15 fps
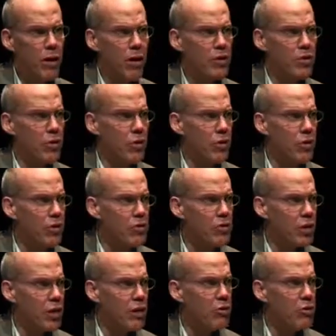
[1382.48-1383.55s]
paths,
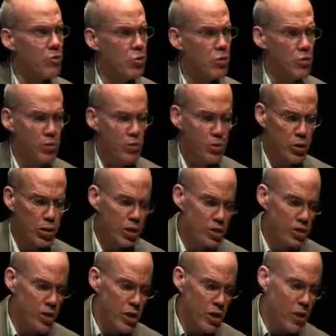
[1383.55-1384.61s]
all kind of useful
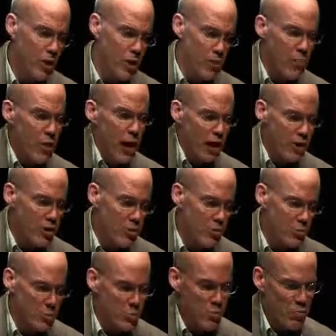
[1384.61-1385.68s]
things, back
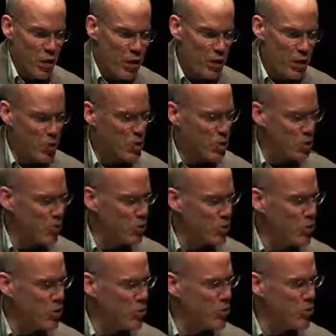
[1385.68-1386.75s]
to sort of my
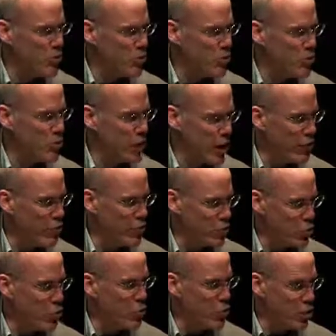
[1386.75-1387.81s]
conception of the kind of
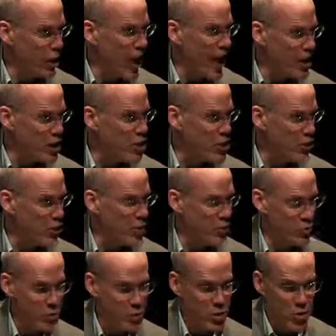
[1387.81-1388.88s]
local action
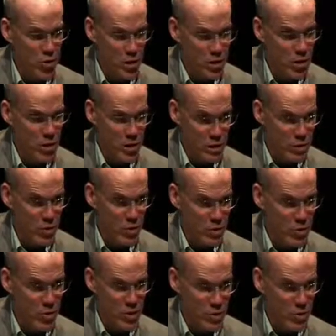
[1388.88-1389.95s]
that we are going to need
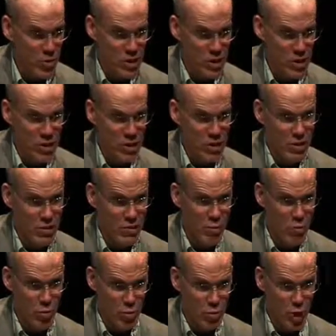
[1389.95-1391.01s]
for communities to
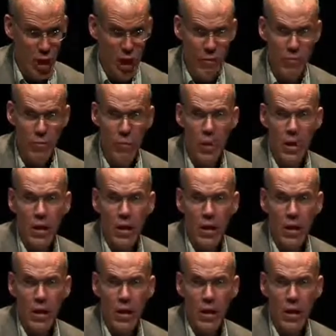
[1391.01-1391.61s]
thrive,